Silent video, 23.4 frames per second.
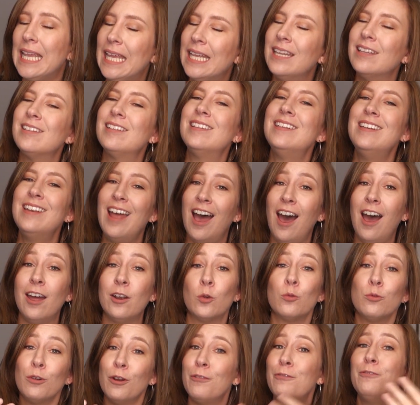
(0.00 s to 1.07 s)
it is
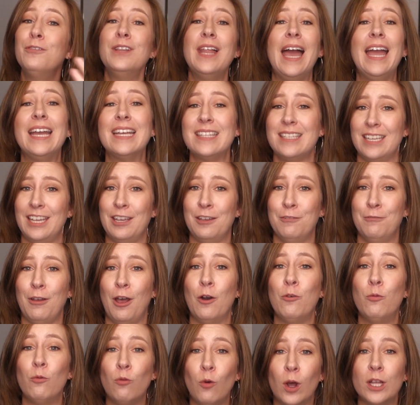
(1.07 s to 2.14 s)
not reflective
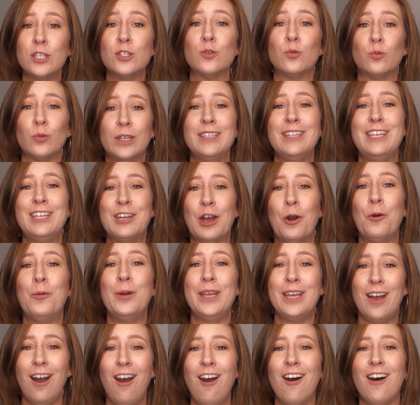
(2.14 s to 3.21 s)
of what's really
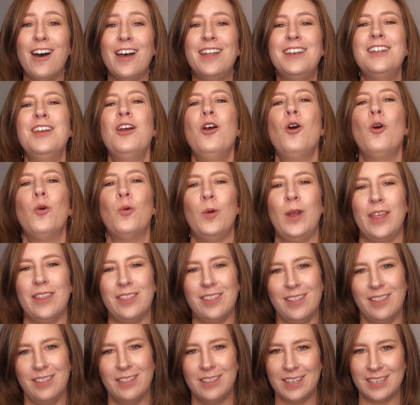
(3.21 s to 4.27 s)
going on with
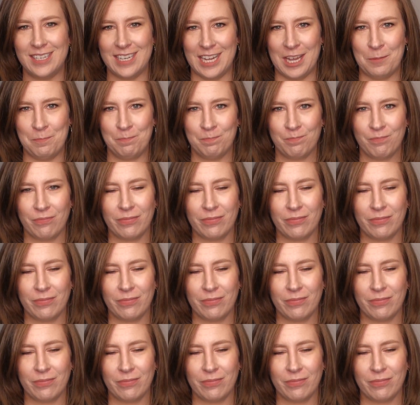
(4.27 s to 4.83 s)
the team.